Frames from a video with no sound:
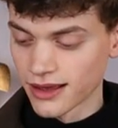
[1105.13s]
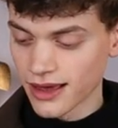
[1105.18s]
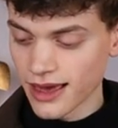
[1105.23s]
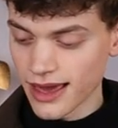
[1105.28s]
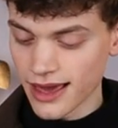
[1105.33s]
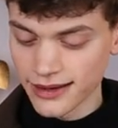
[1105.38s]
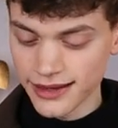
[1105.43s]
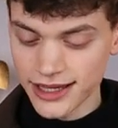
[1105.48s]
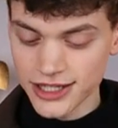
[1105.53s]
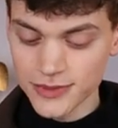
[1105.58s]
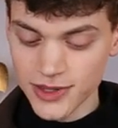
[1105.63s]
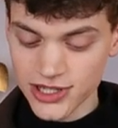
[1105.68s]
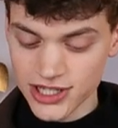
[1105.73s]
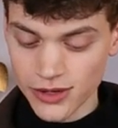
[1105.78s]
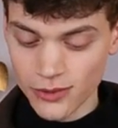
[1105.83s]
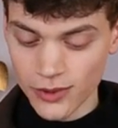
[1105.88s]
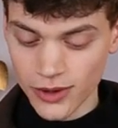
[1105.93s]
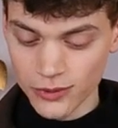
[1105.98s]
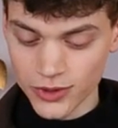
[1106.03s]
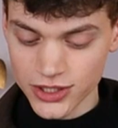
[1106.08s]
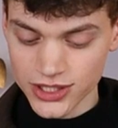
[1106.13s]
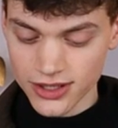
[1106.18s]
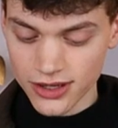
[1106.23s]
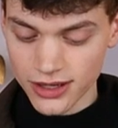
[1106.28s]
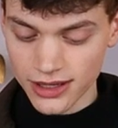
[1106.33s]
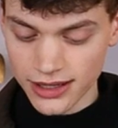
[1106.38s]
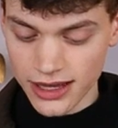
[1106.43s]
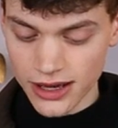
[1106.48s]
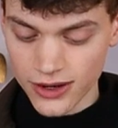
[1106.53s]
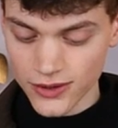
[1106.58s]
And especially when we
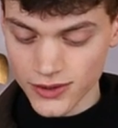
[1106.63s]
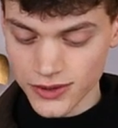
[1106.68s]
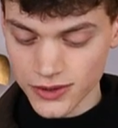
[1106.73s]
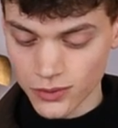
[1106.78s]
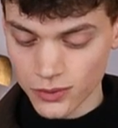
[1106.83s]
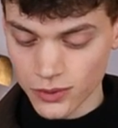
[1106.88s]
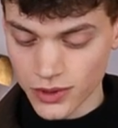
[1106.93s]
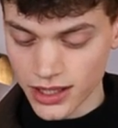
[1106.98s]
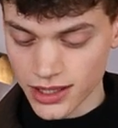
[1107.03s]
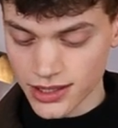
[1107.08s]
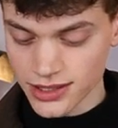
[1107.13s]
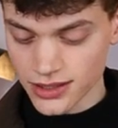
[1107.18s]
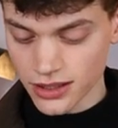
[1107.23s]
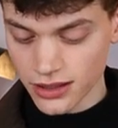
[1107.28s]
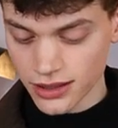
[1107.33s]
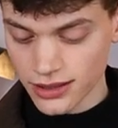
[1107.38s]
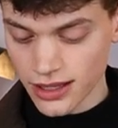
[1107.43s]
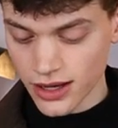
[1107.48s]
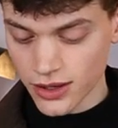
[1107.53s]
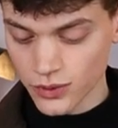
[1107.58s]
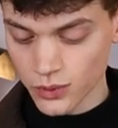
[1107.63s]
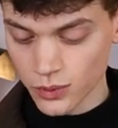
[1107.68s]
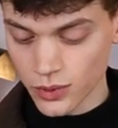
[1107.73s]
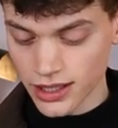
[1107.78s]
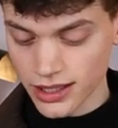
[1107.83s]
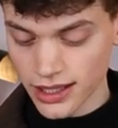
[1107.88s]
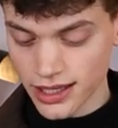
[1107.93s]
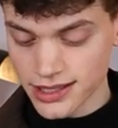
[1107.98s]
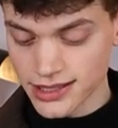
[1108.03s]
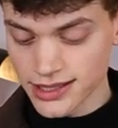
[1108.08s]
started out, we started out
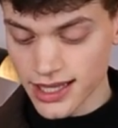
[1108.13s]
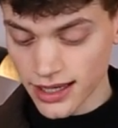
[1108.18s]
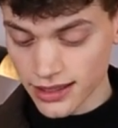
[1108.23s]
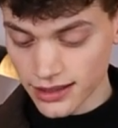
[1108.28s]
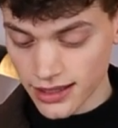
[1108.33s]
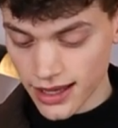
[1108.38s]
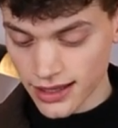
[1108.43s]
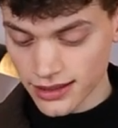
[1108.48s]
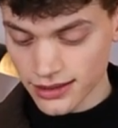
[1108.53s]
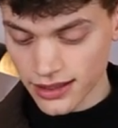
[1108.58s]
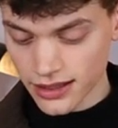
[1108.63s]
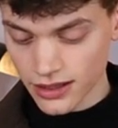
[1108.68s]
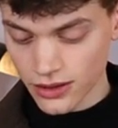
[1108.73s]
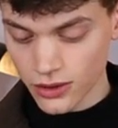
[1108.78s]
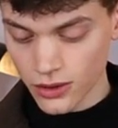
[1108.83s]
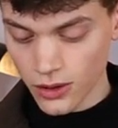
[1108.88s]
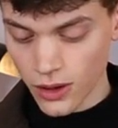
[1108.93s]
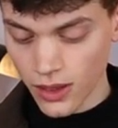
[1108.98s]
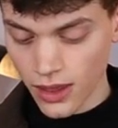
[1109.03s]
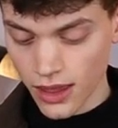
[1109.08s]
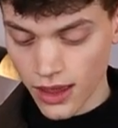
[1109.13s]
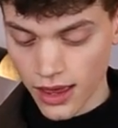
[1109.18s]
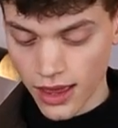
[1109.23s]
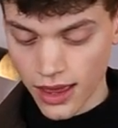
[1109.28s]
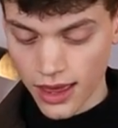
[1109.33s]
with a secondhand kiln